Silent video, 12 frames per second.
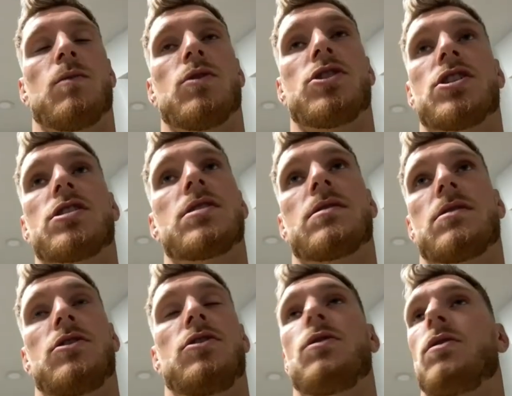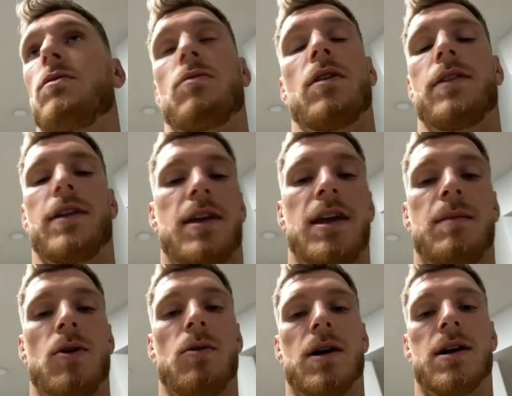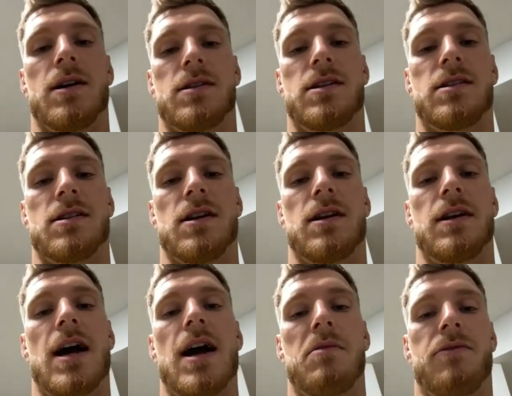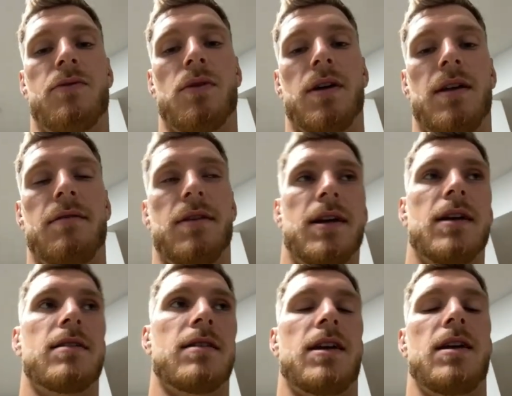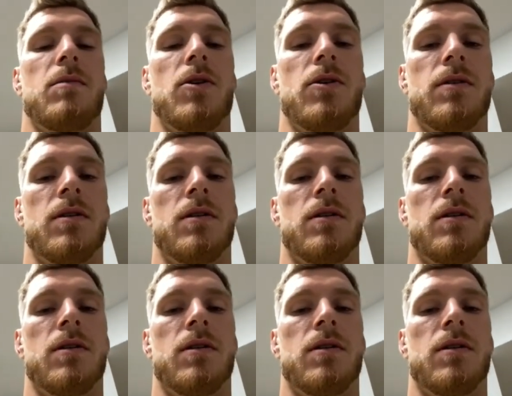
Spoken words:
well, just run the chemo because he's gonna die before he even gets the chemo.